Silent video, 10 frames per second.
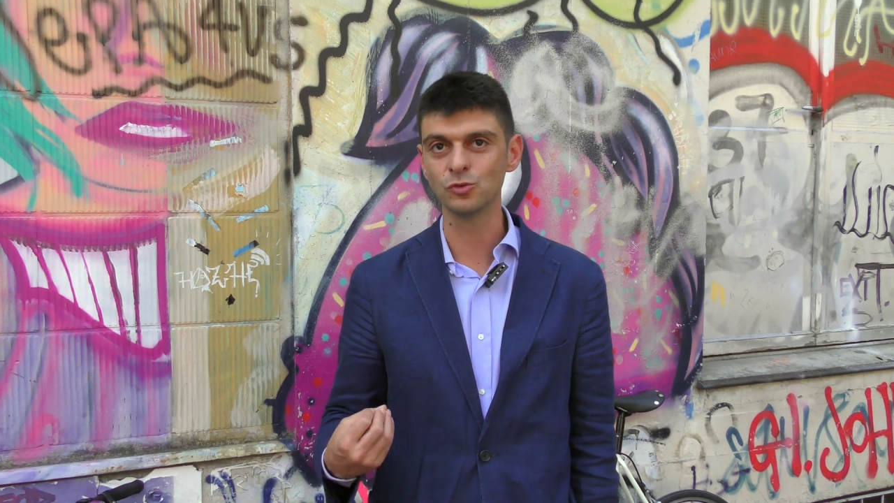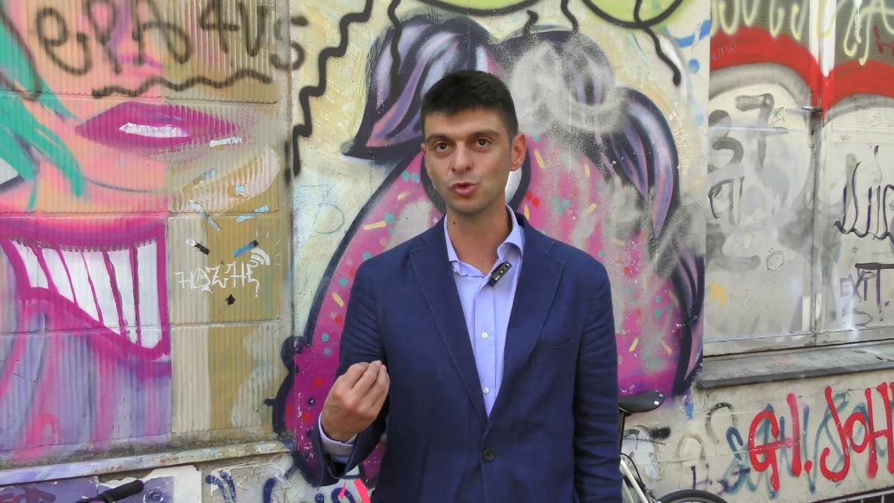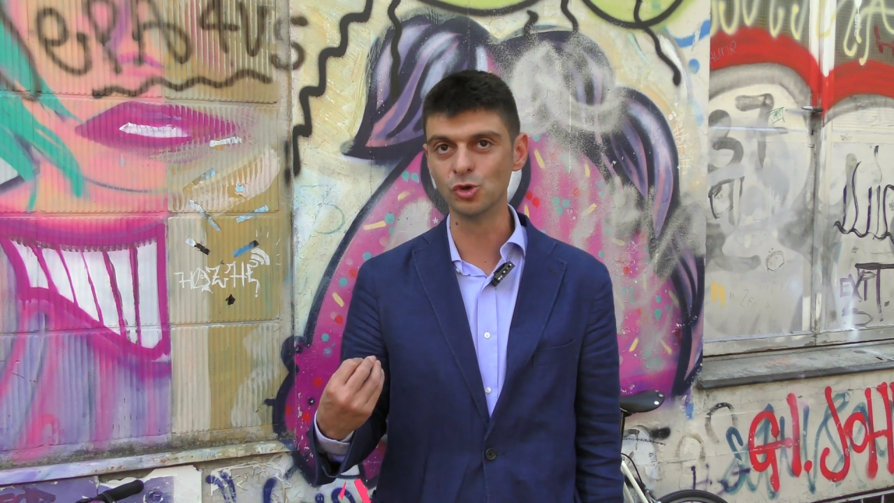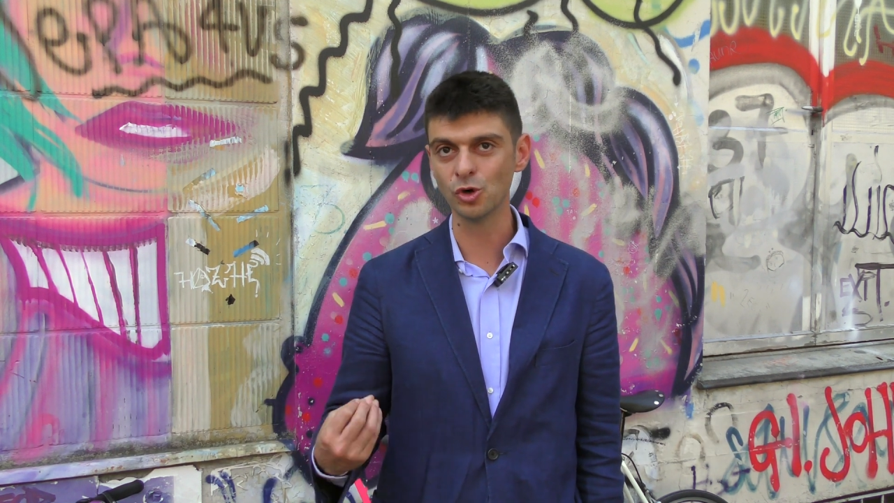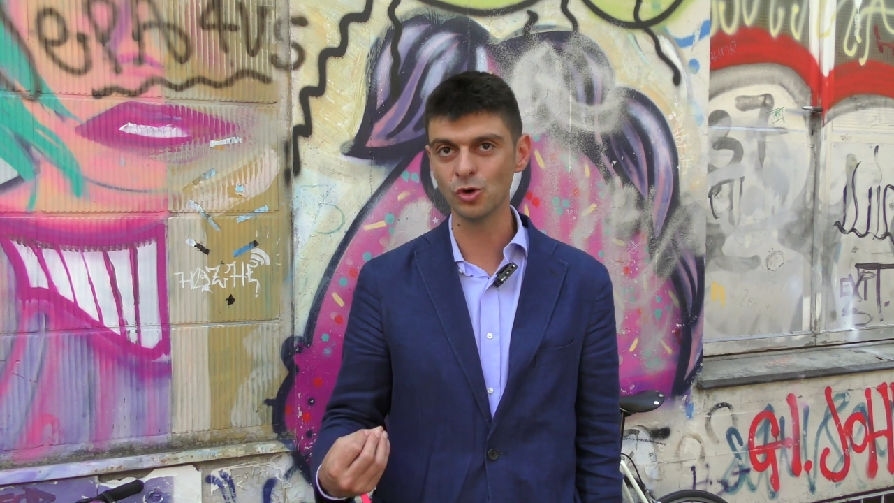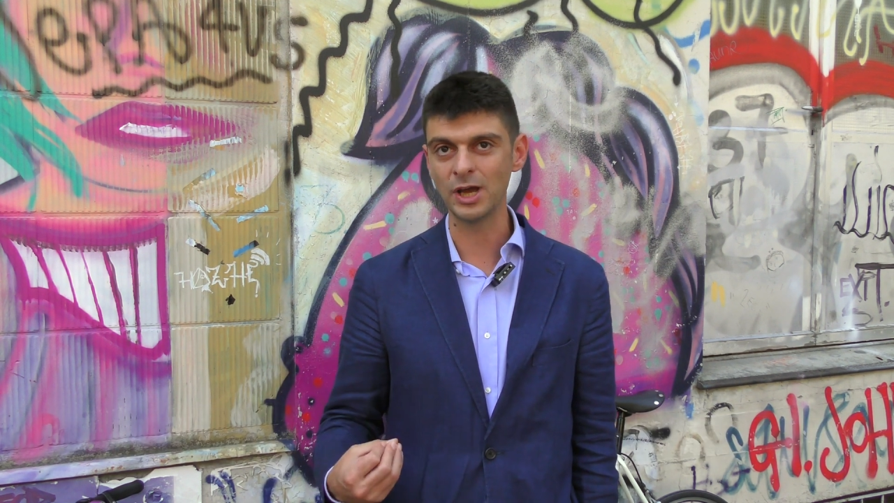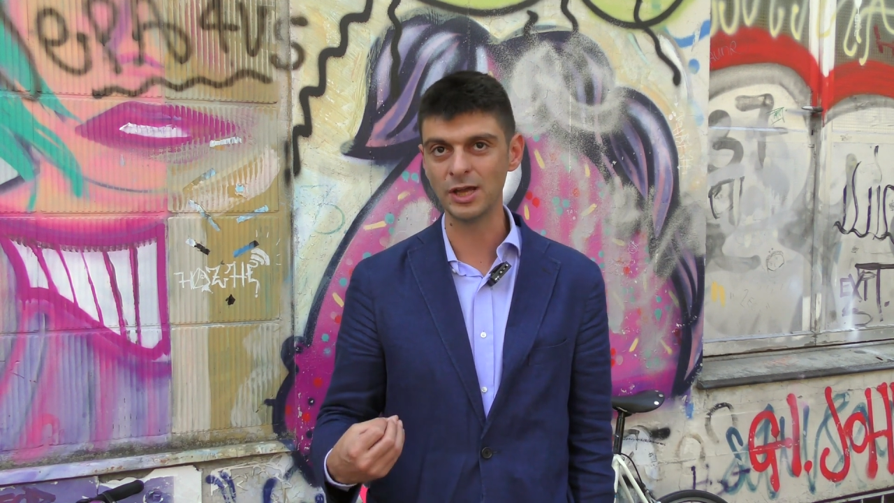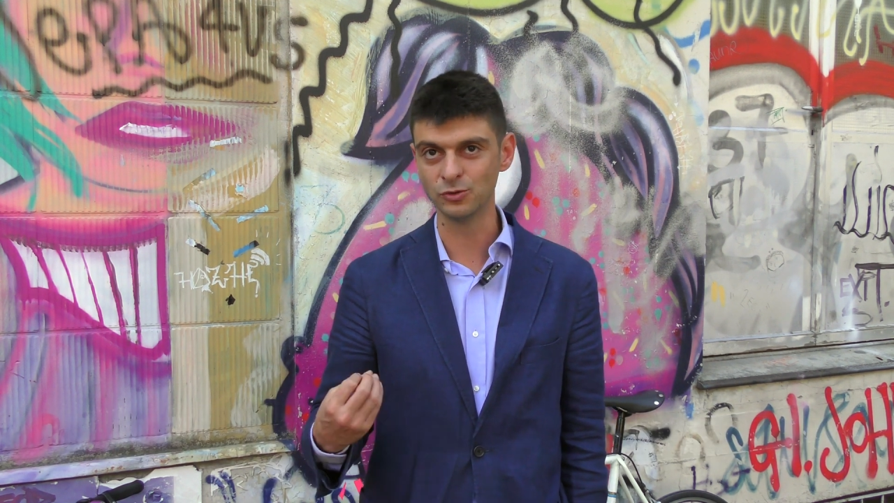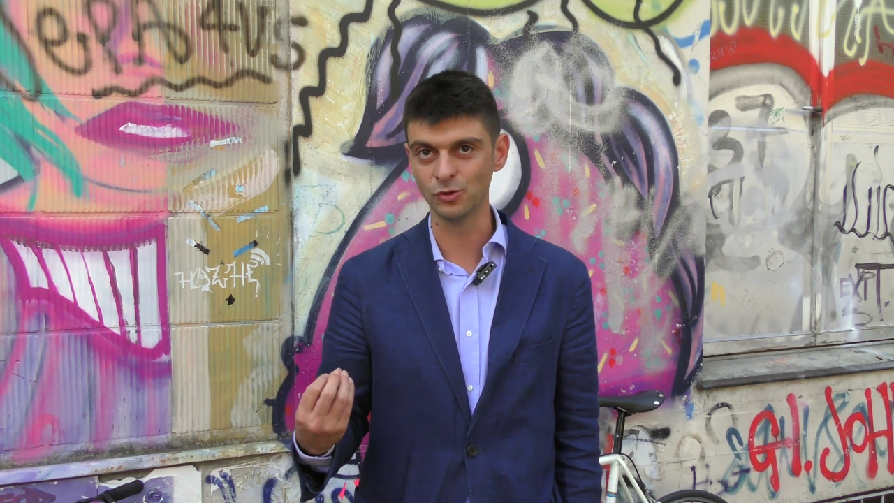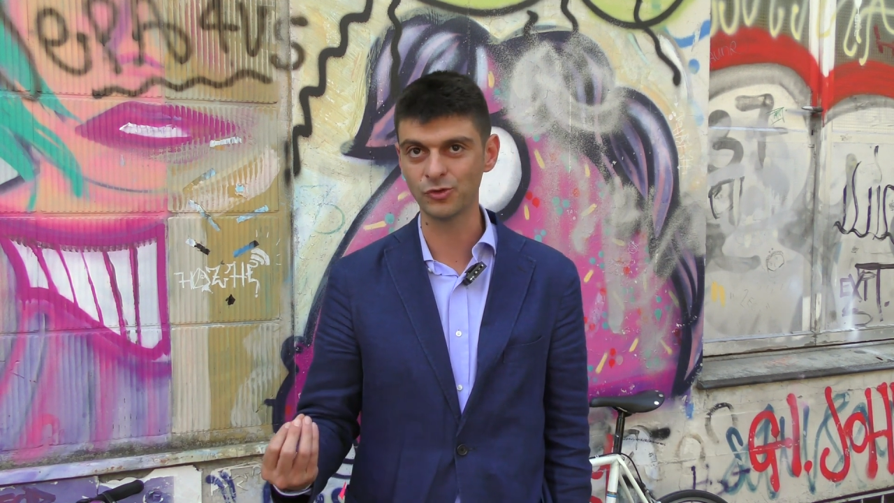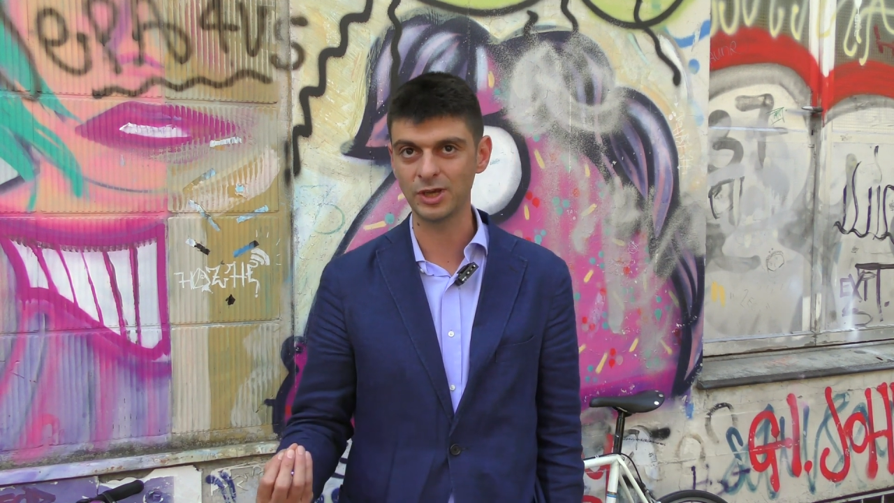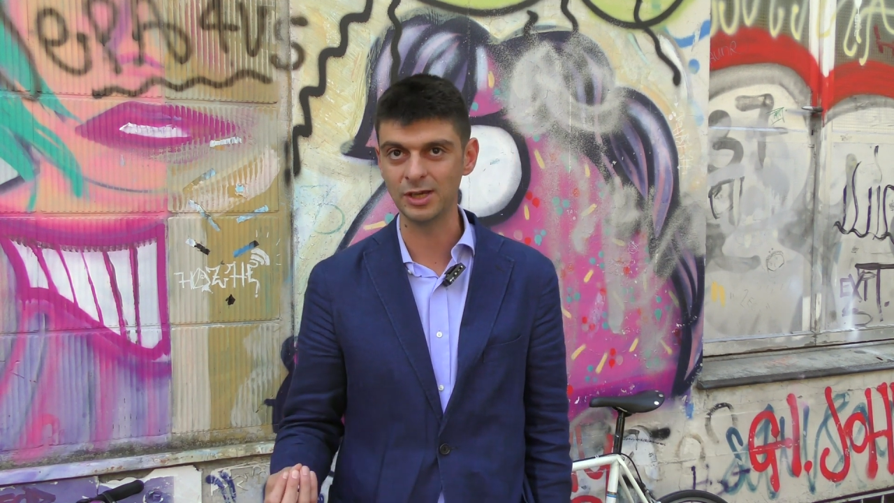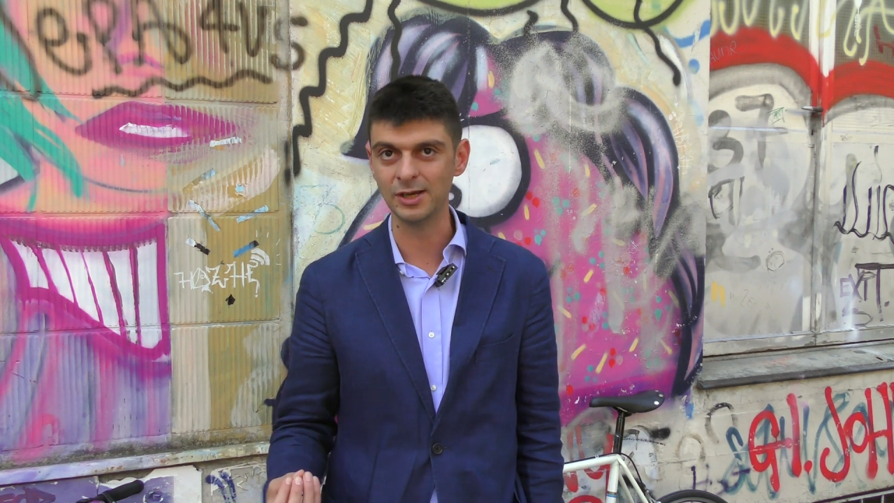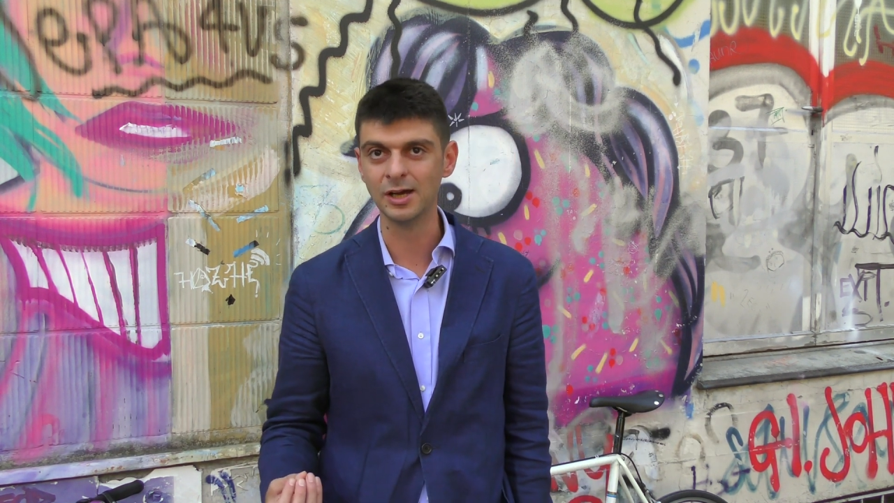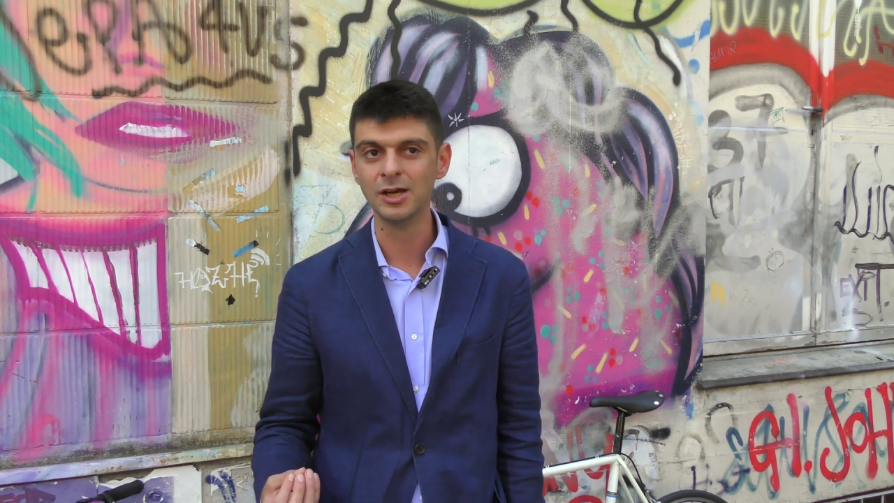to grow and to
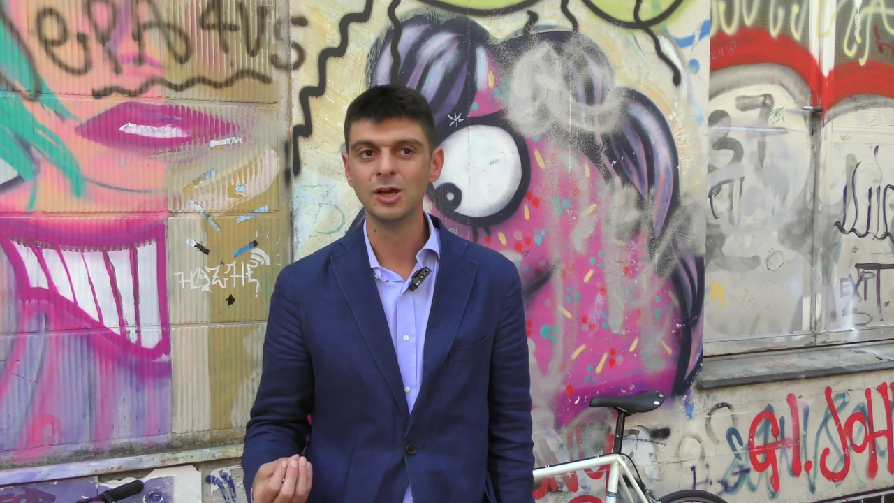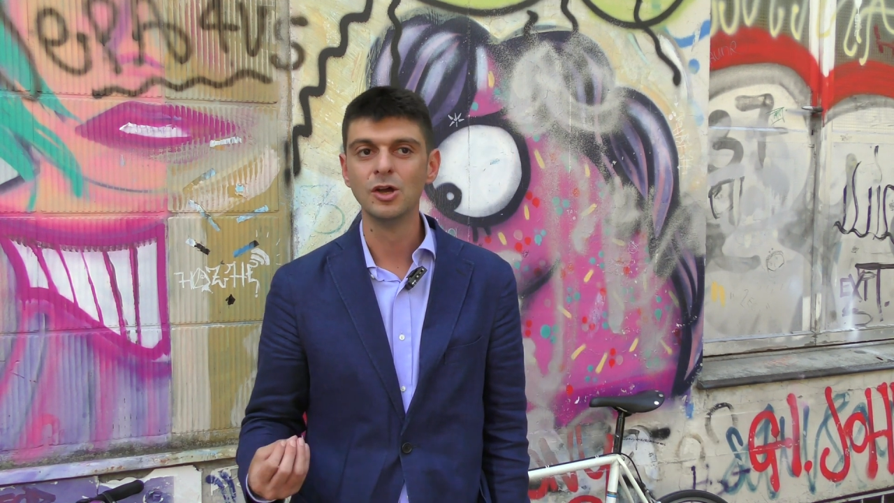scale.